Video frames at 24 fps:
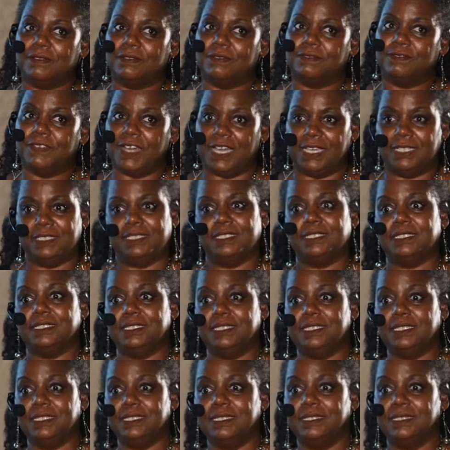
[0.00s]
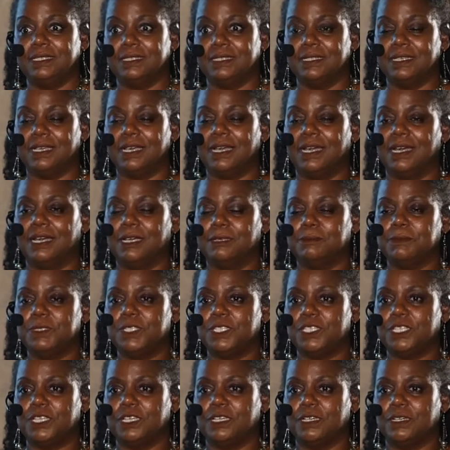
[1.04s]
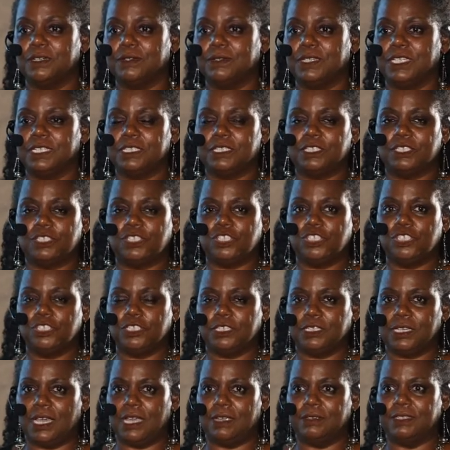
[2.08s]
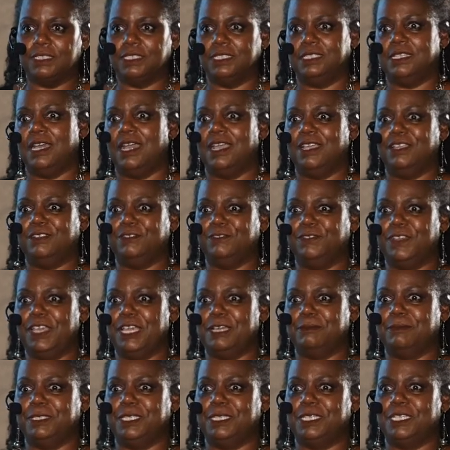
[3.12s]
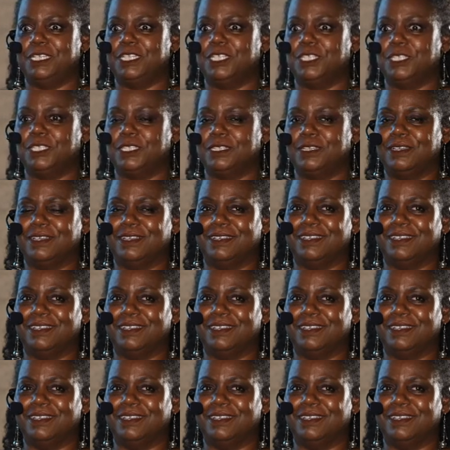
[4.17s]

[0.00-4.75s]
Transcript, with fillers: violently. Um, so it shook our entire family because